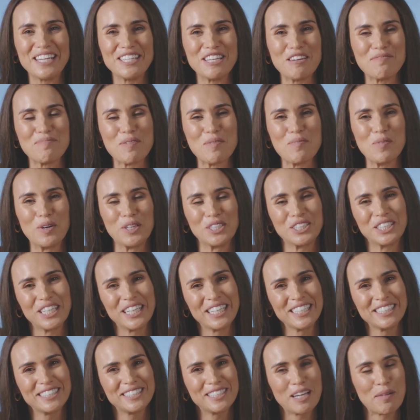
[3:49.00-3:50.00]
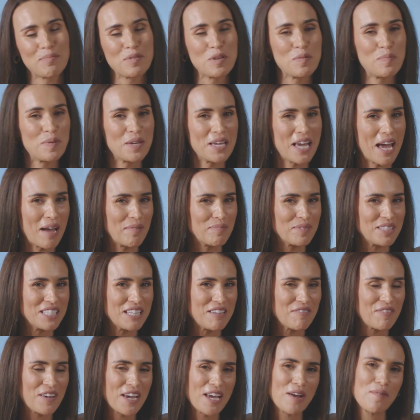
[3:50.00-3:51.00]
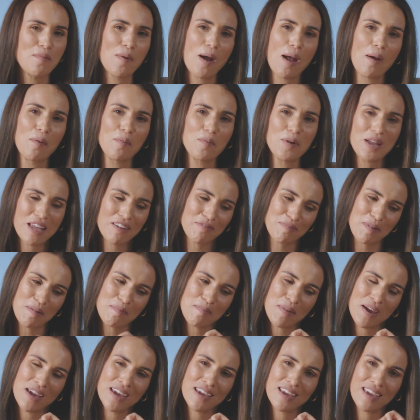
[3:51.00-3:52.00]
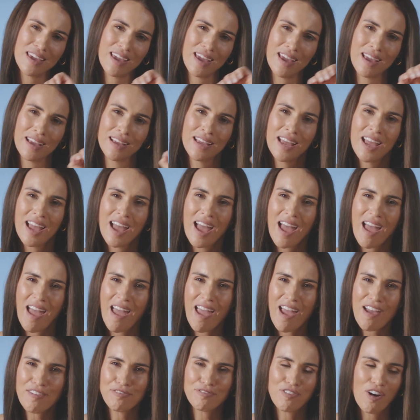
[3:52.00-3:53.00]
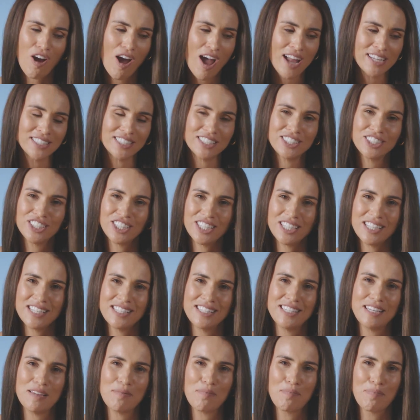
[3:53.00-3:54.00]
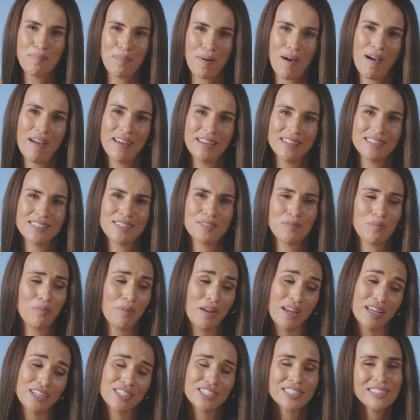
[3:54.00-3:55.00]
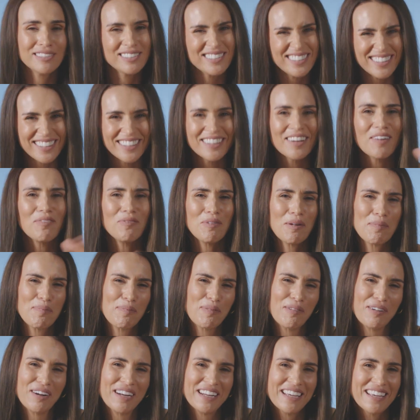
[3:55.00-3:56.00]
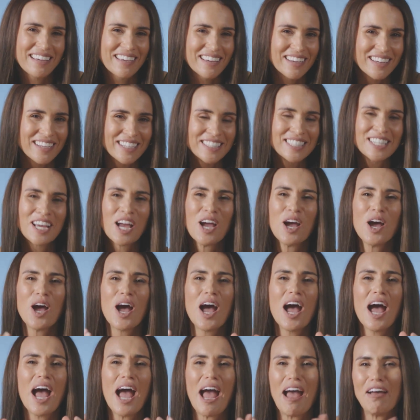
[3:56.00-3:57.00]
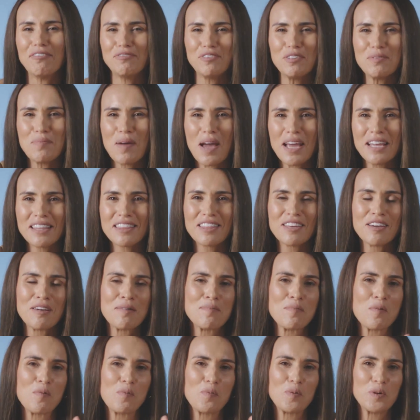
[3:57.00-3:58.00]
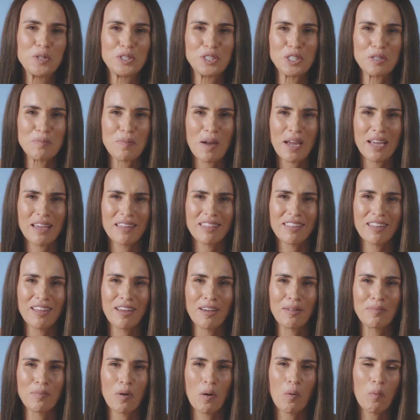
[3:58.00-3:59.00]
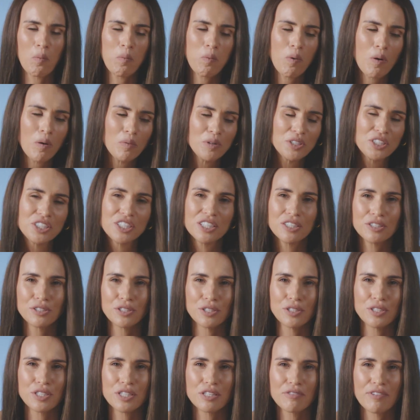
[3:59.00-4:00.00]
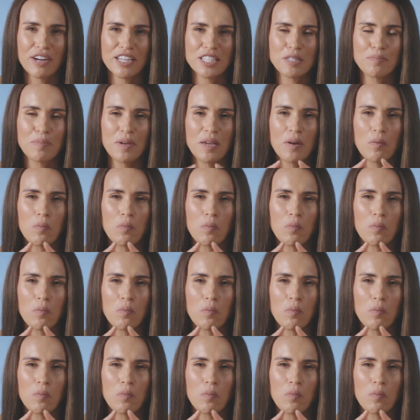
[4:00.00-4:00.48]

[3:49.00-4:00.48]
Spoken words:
and you've been watching WBMTV, where we have been making air-fried cheesy bites, which are pretty good. Have you made them? Would you make them? What would you do to the recipe?